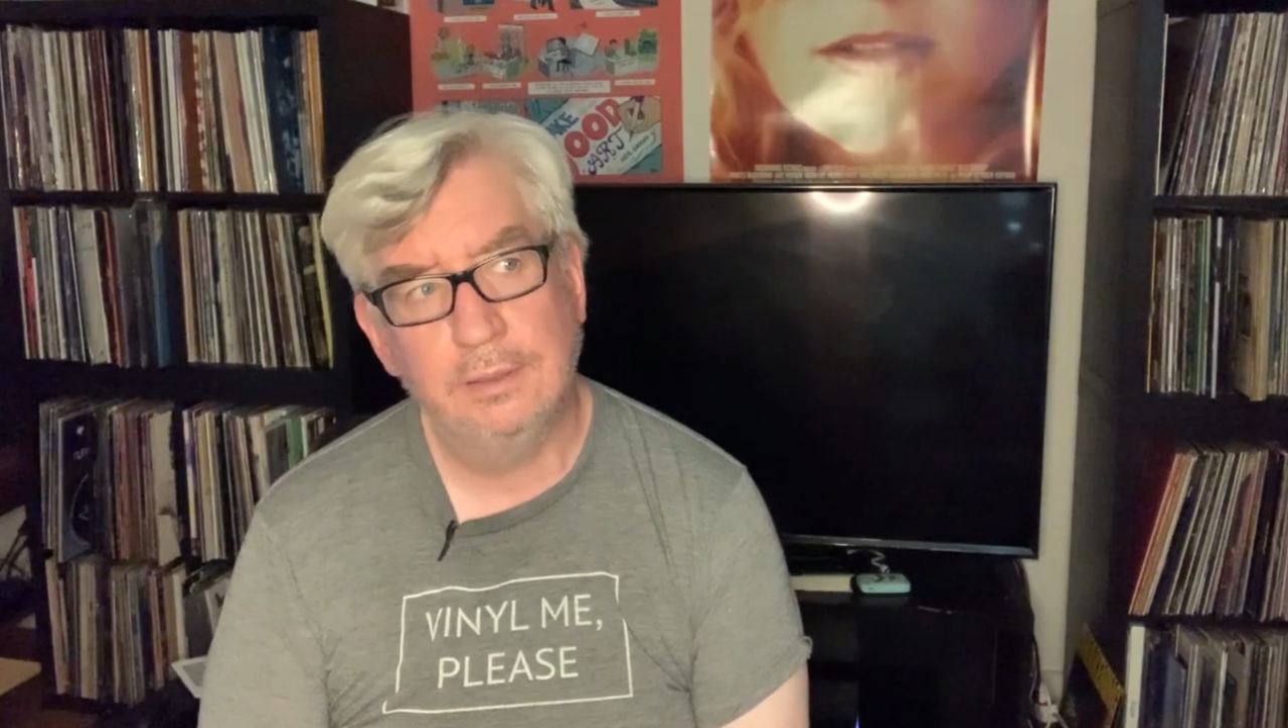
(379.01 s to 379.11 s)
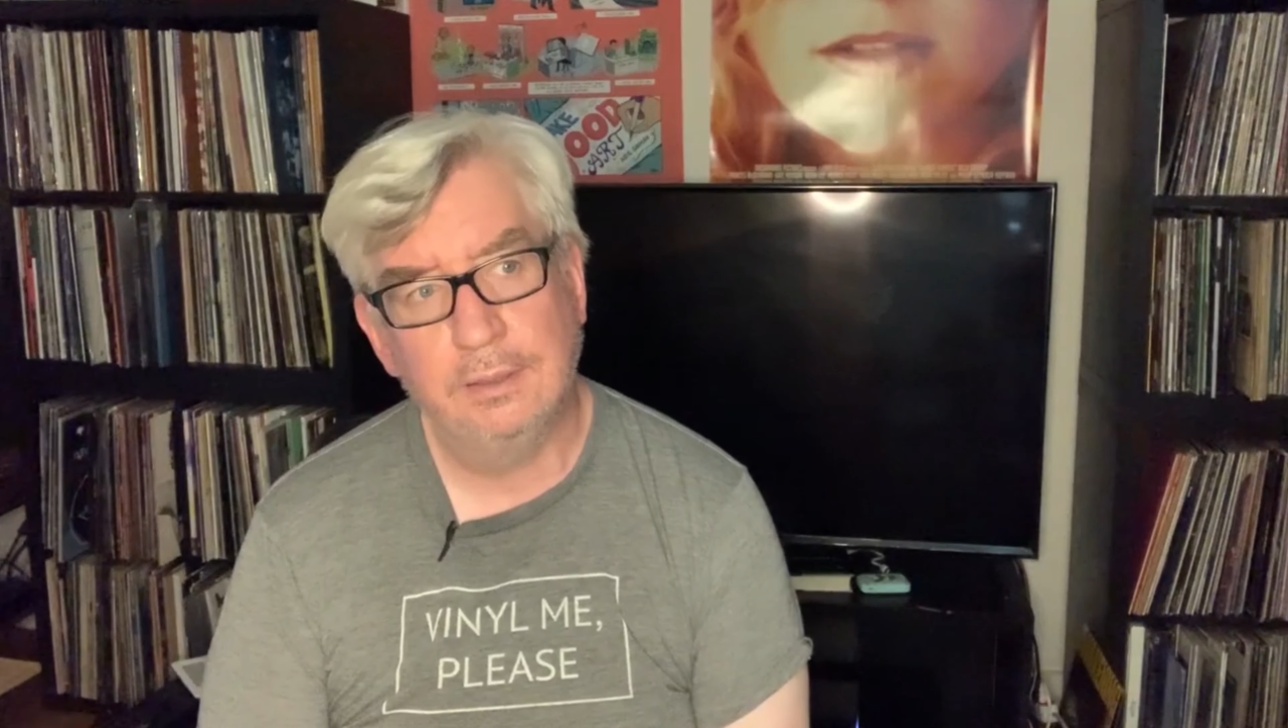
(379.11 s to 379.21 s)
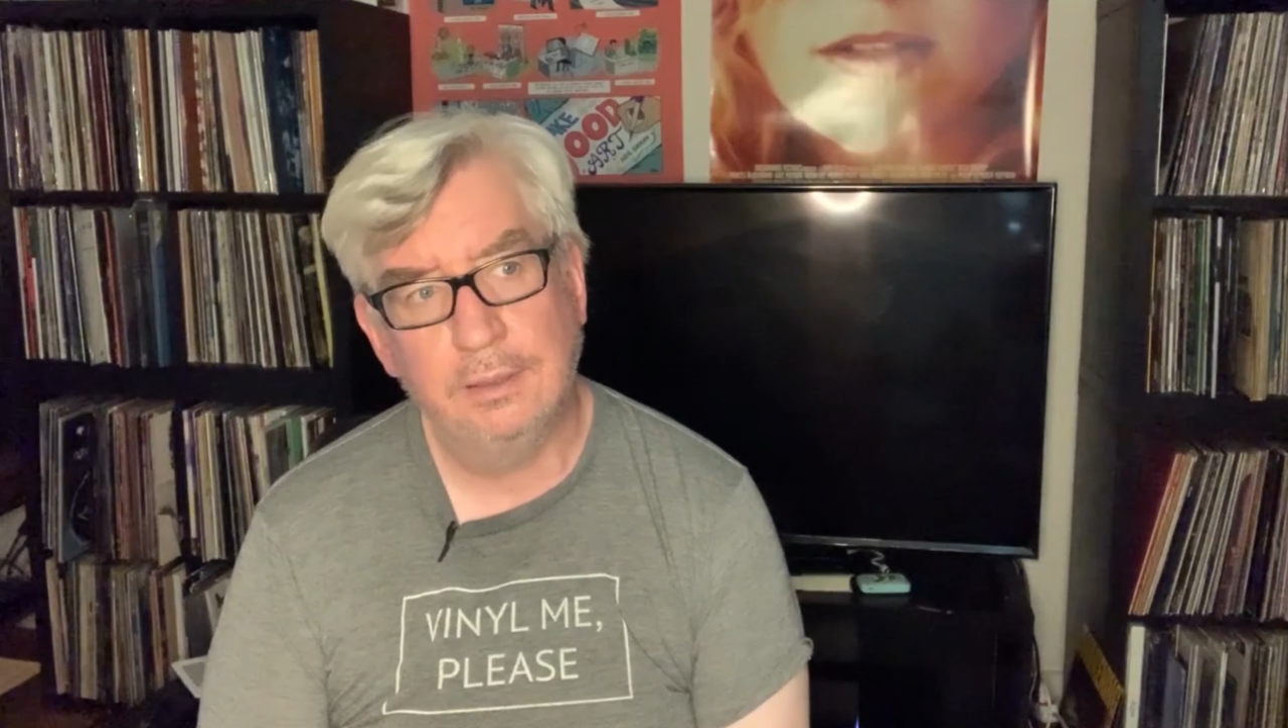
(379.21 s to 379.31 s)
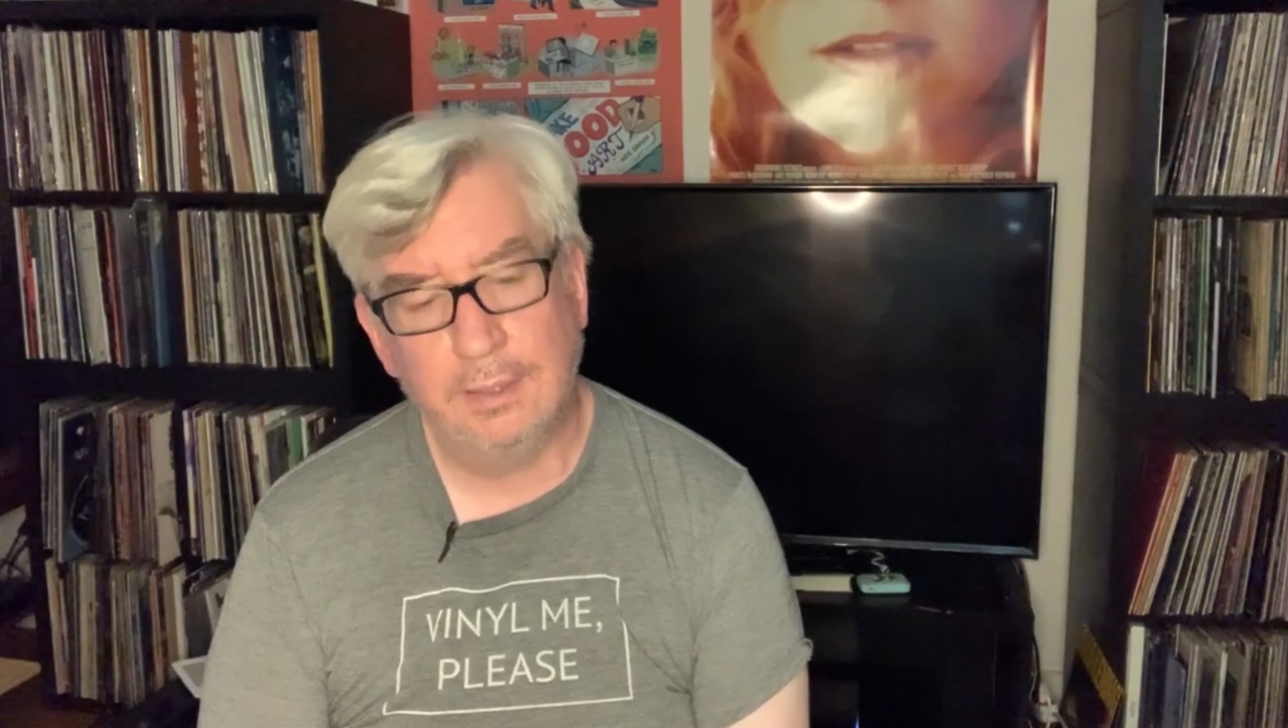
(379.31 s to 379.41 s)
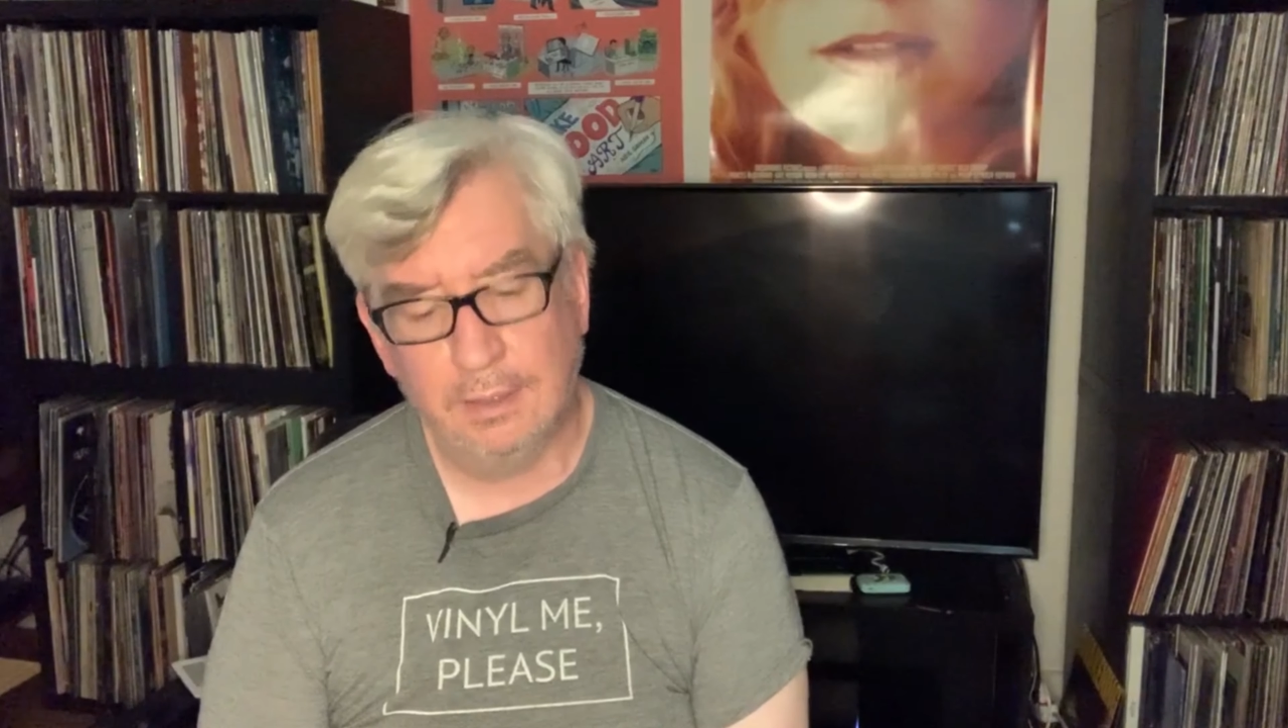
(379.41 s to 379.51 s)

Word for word: uh,